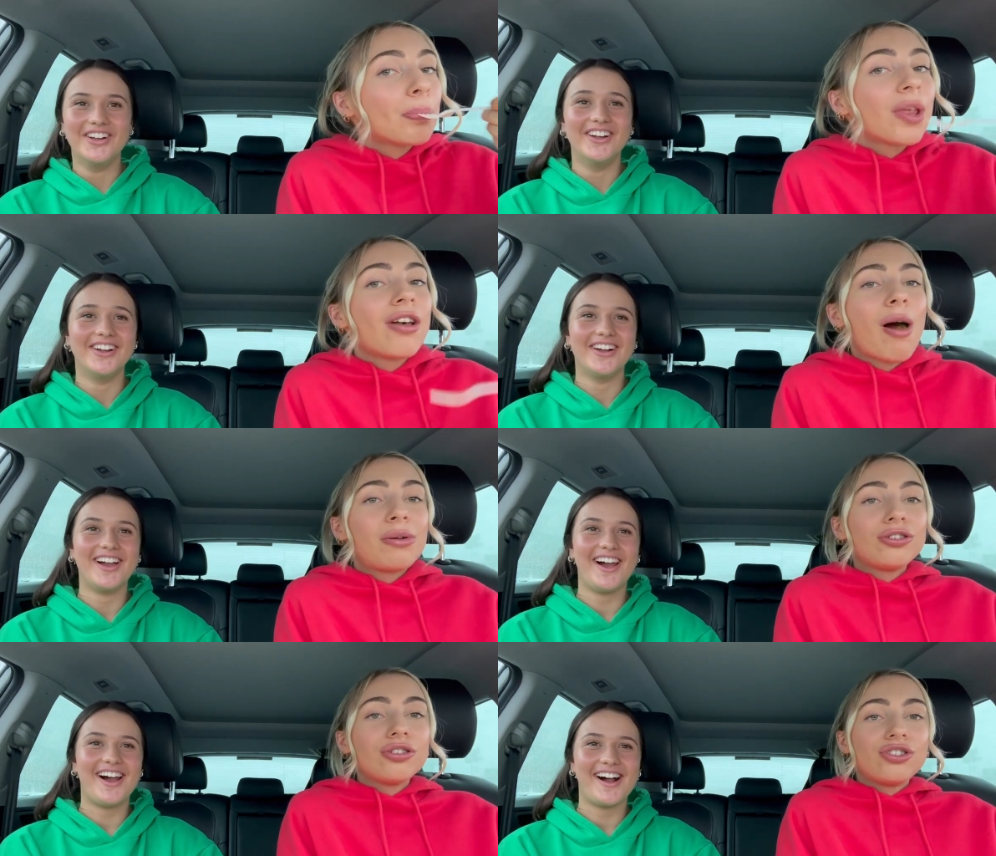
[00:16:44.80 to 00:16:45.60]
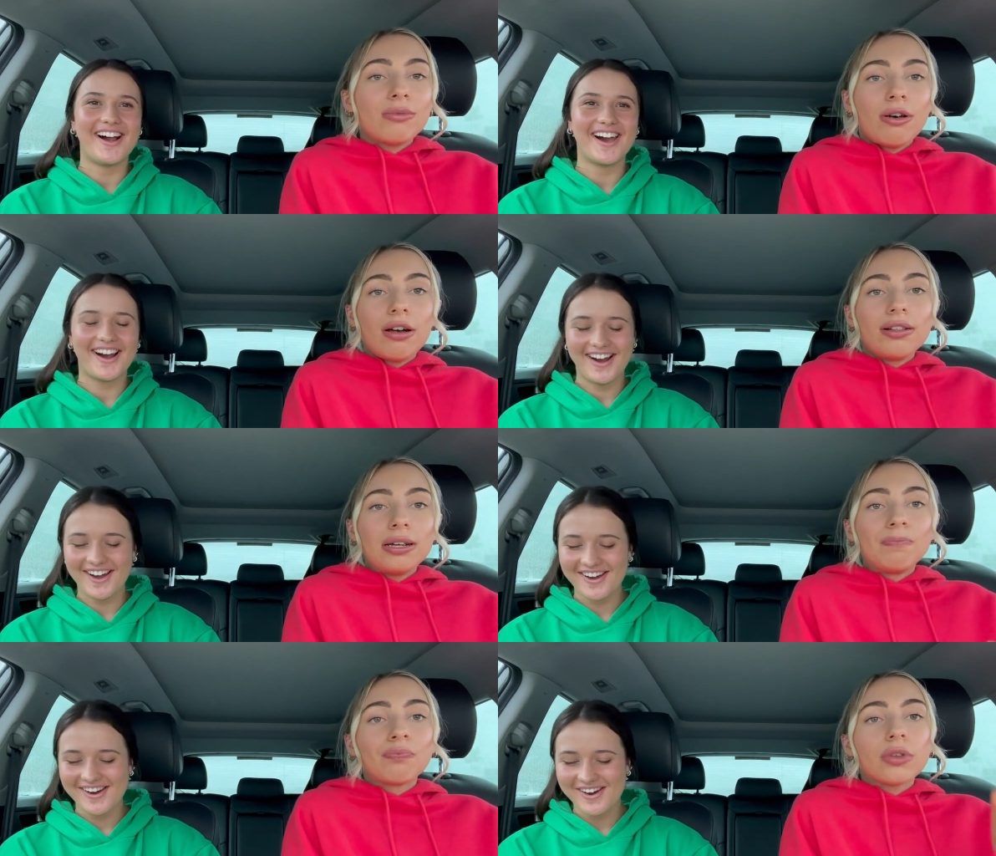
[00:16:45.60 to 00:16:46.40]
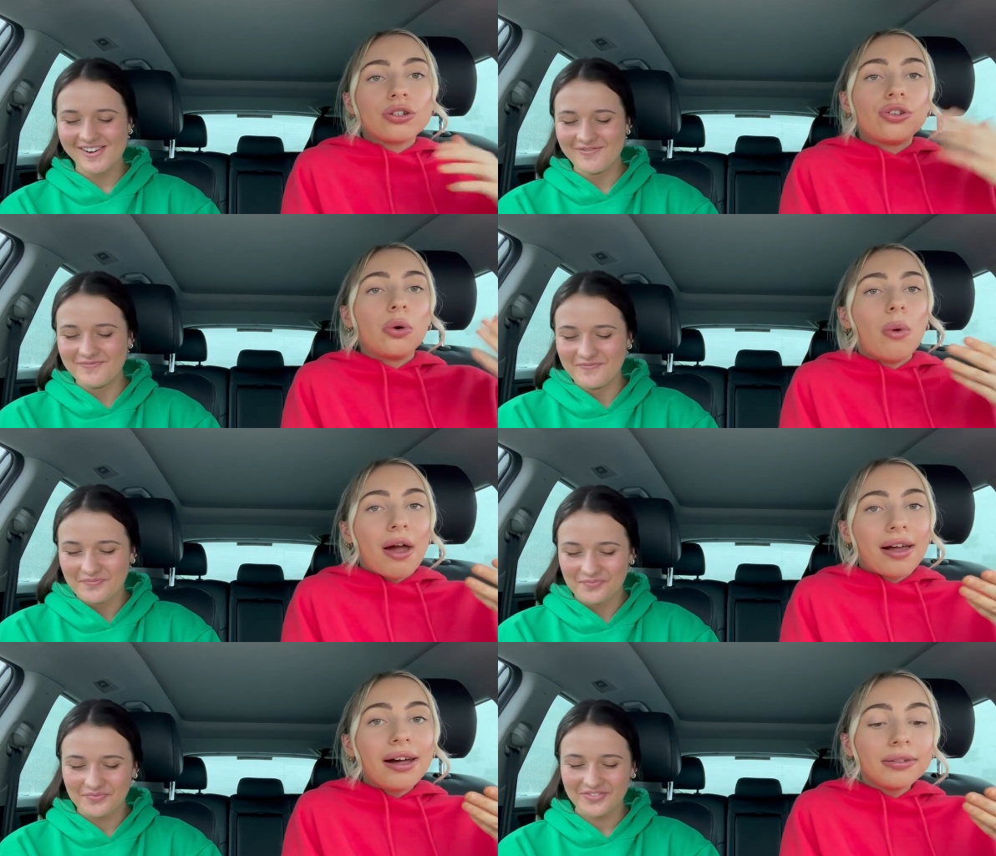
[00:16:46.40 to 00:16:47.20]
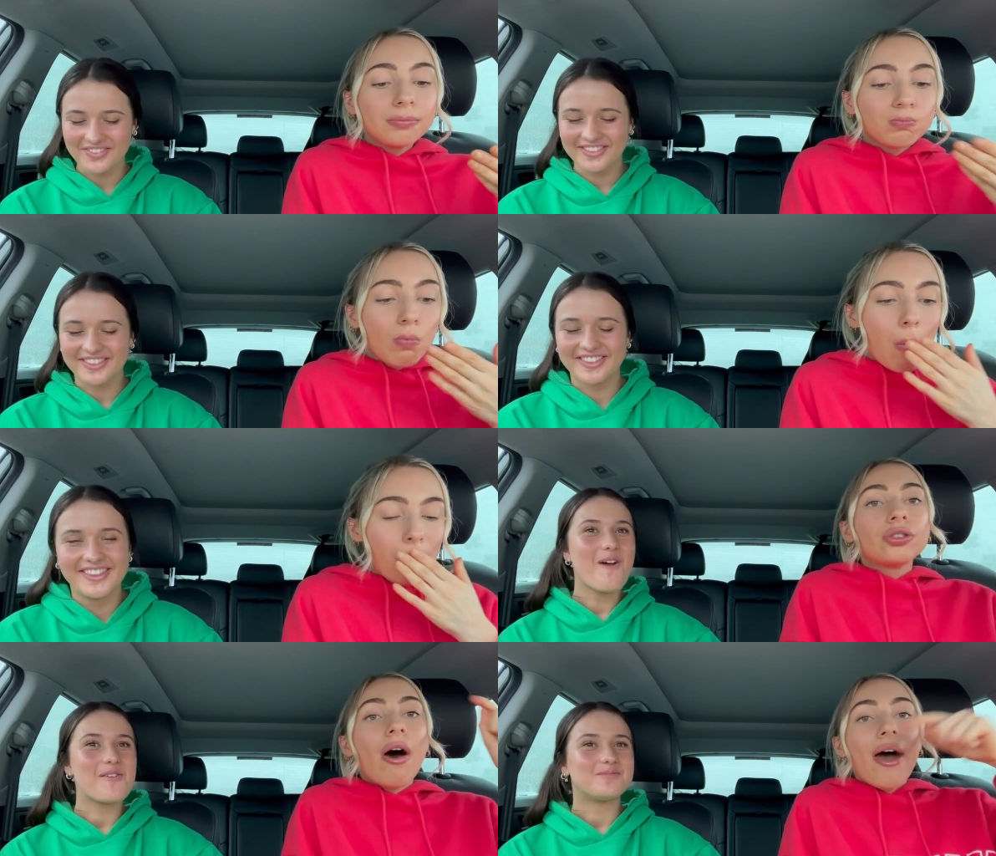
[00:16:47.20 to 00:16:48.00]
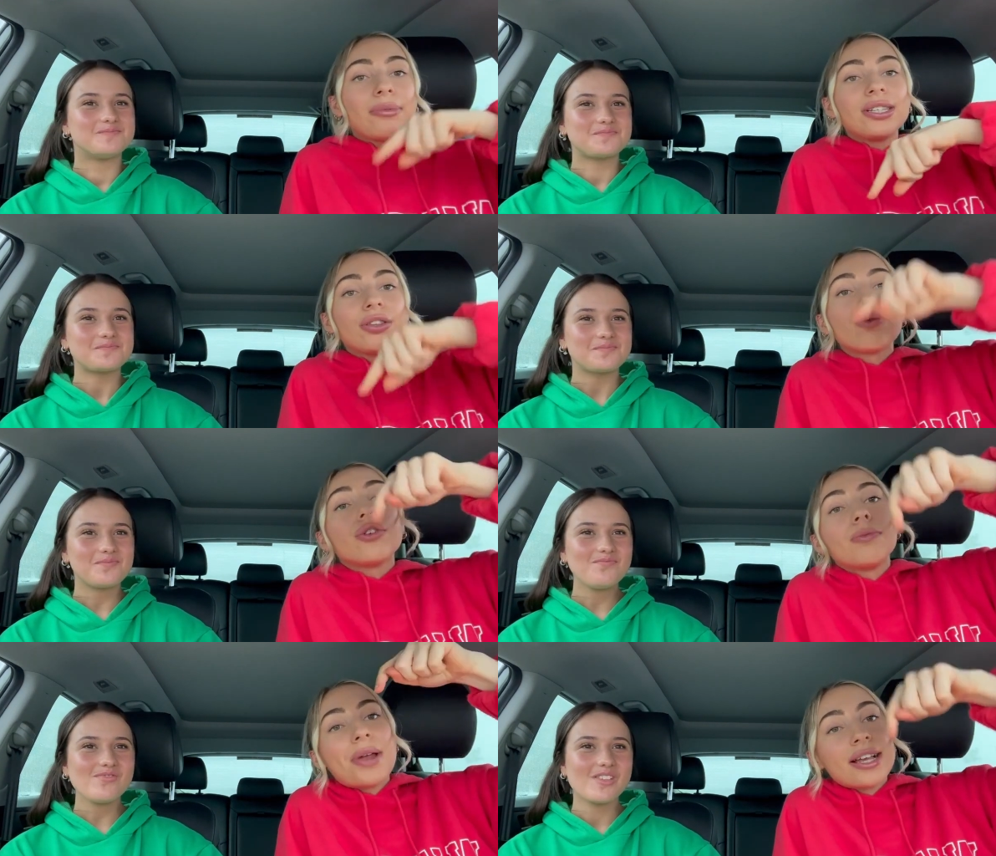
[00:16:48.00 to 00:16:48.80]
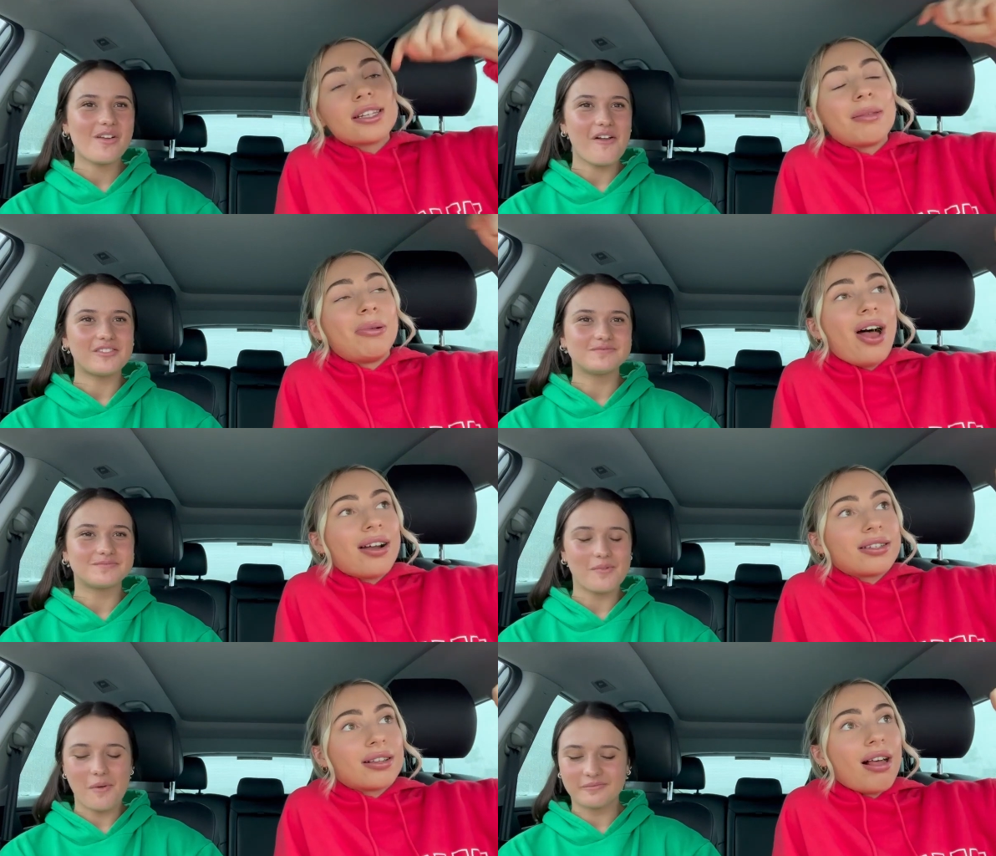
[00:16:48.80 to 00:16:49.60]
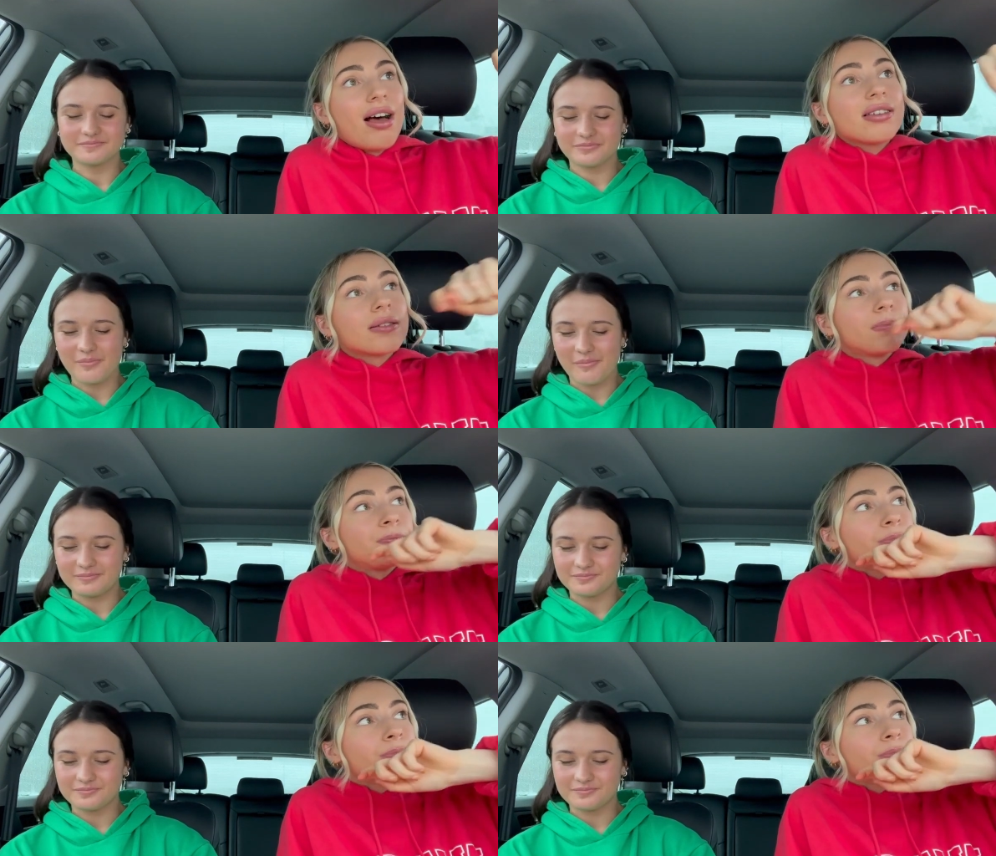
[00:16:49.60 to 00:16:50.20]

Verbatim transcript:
Speaker 1: I went to the gym early to do a workout. So I was in the room next to the Pilates class.